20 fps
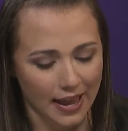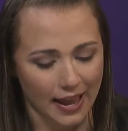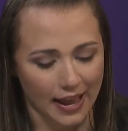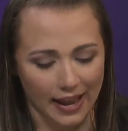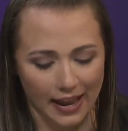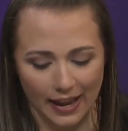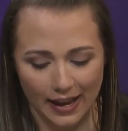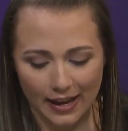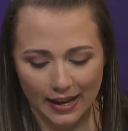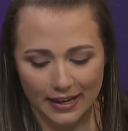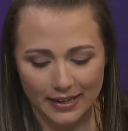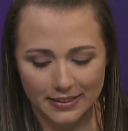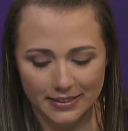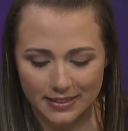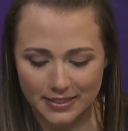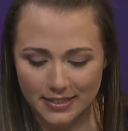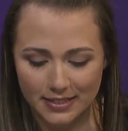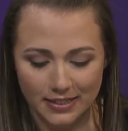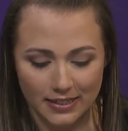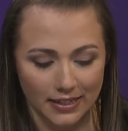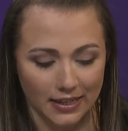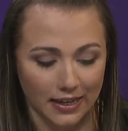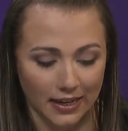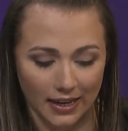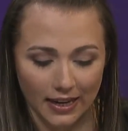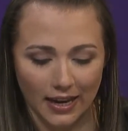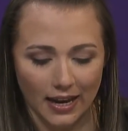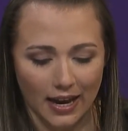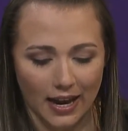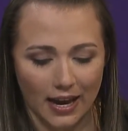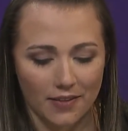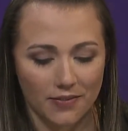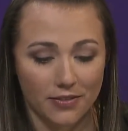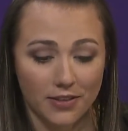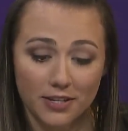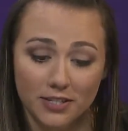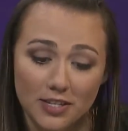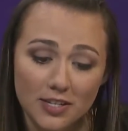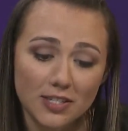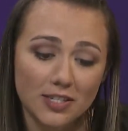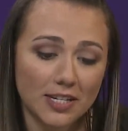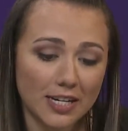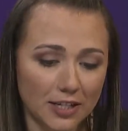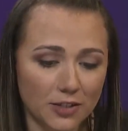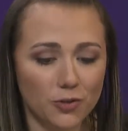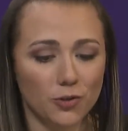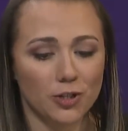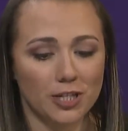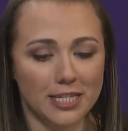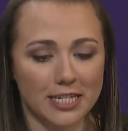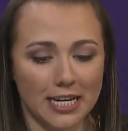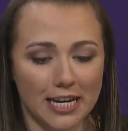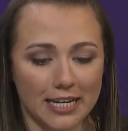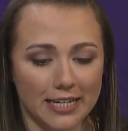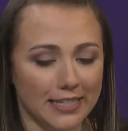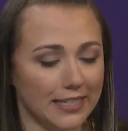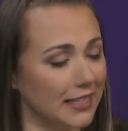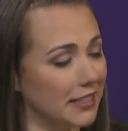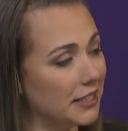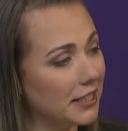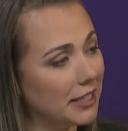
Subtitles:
And this is an interesting